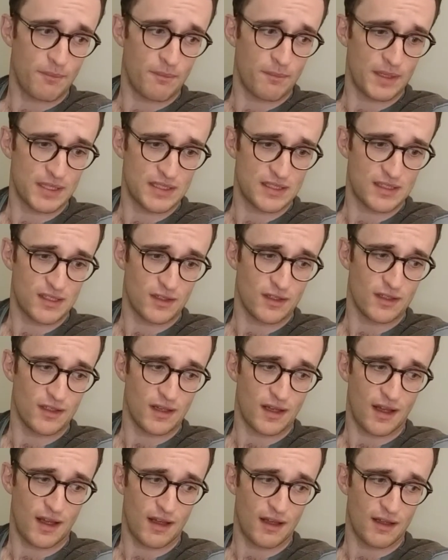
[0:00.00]
But still
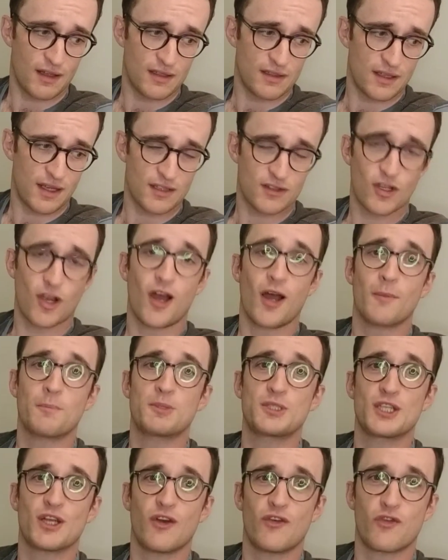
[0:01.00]
a top
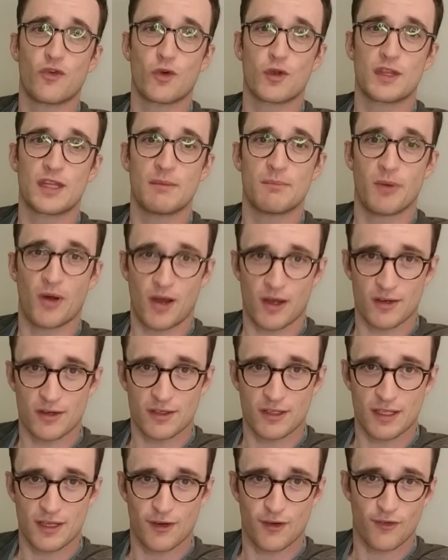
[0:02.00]
shelf worthy bottle
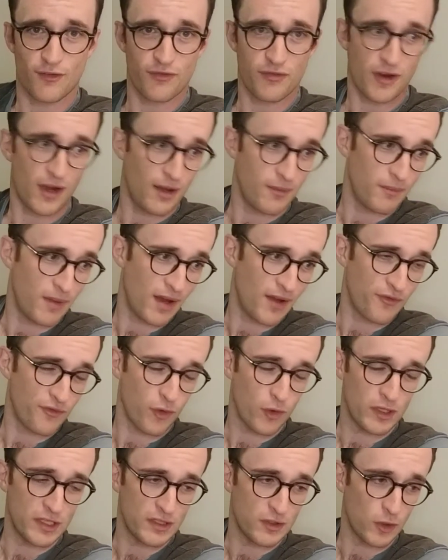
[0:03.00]
here from
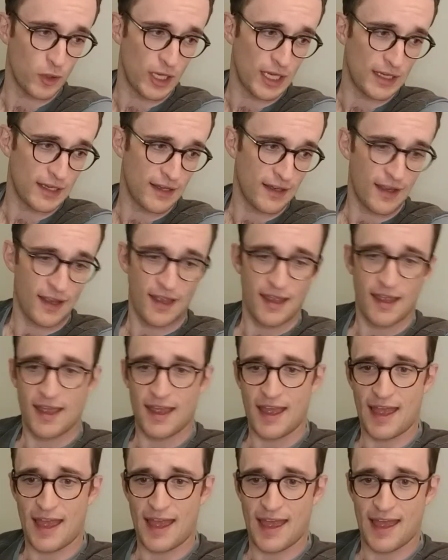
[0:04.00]
40 Creek,
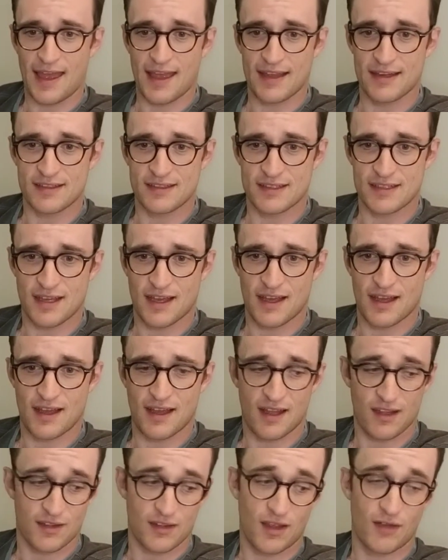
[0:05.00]
and a
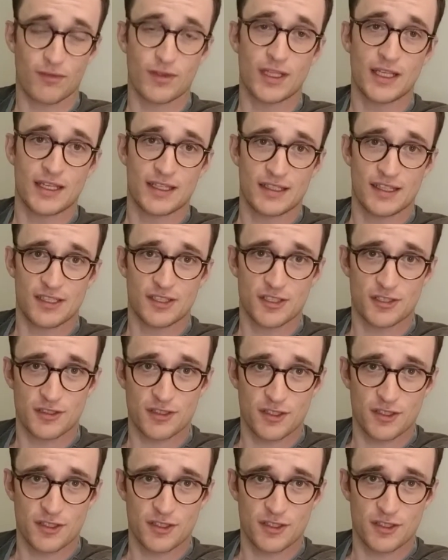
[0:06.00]
lovely addition